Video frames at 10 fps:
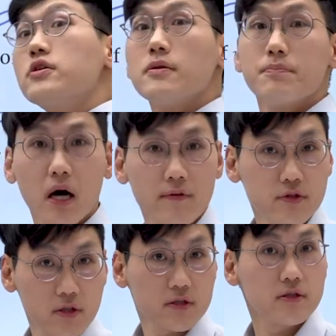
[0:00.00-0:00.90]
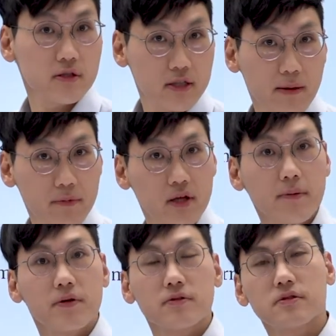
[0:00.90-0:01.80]
pi over 6 is the same thing
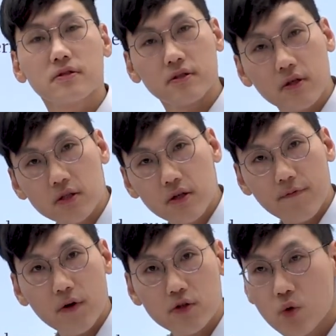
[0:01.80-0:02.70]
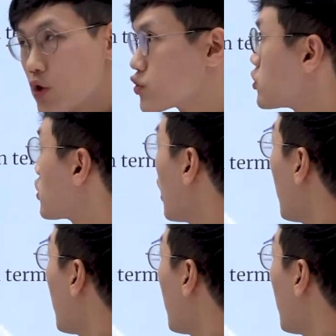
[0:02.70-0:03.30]
because it's in the first quadrant,